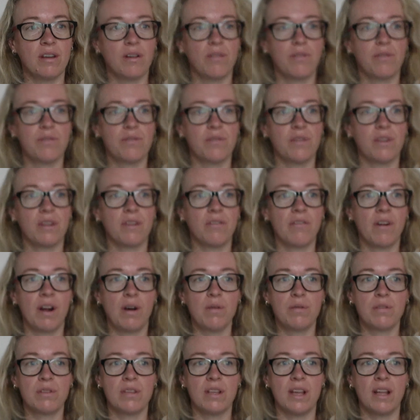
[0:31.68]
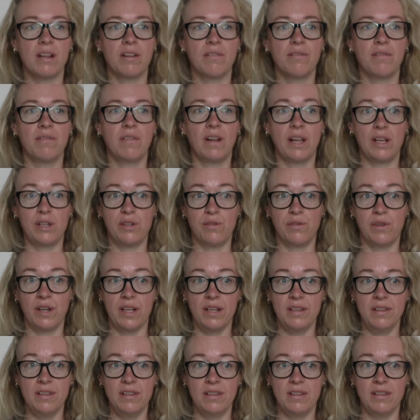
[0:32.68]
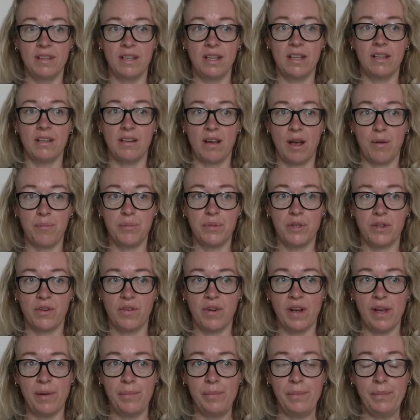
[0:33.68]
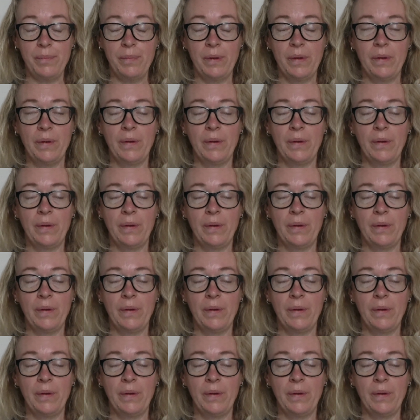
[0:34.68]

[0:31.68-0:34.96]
of droughts and flash floods in the upstream.